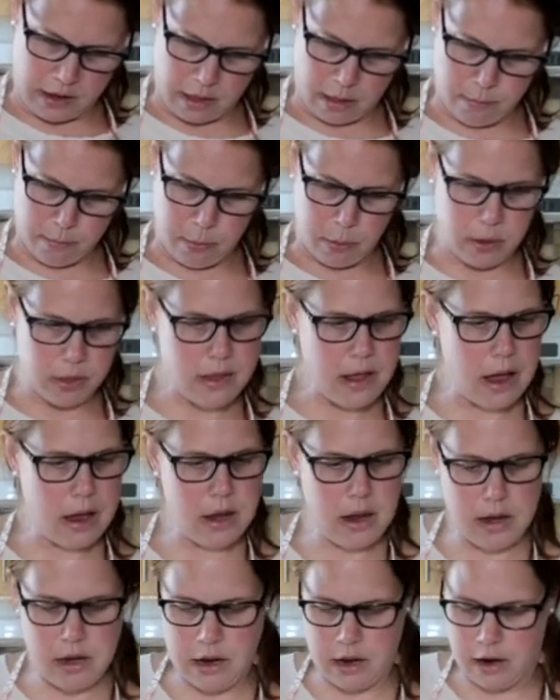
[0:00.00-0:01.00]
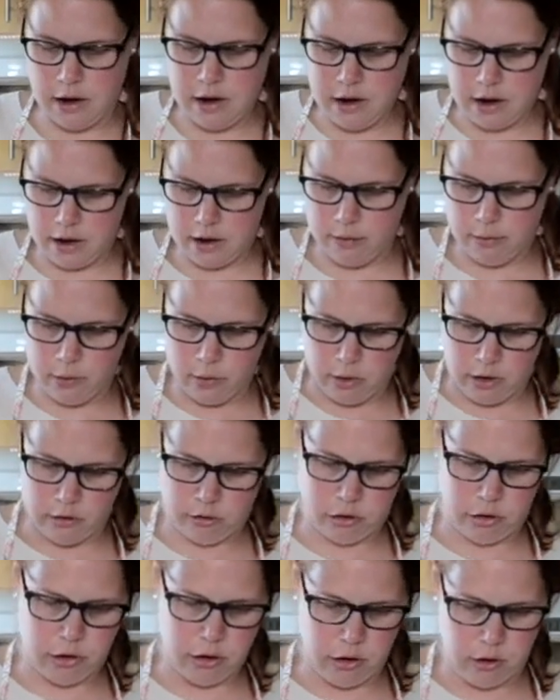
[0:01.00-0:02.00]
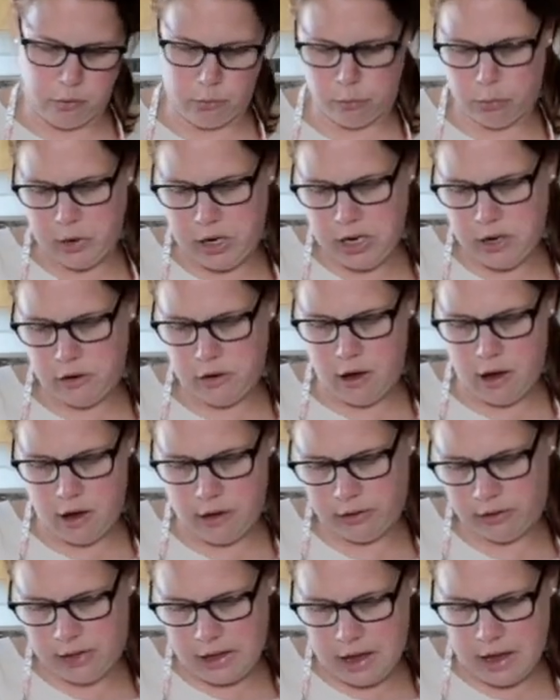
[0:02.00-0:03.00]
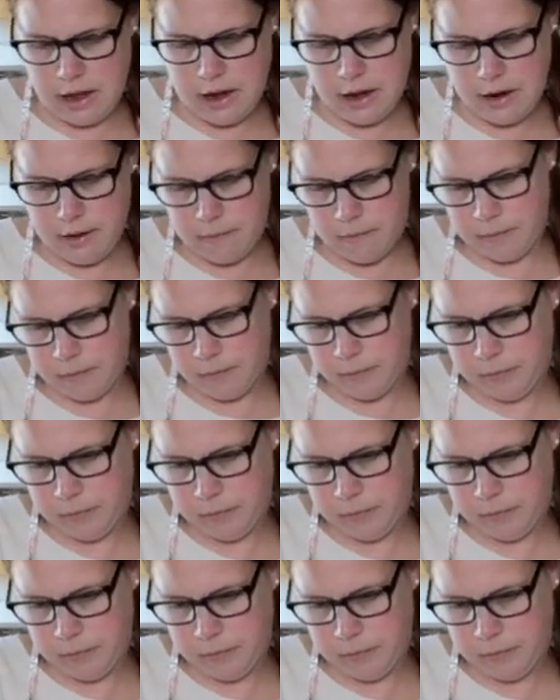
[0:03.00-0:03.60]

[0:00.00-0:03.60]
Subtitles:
and put that in here, and I'm going to retoss that.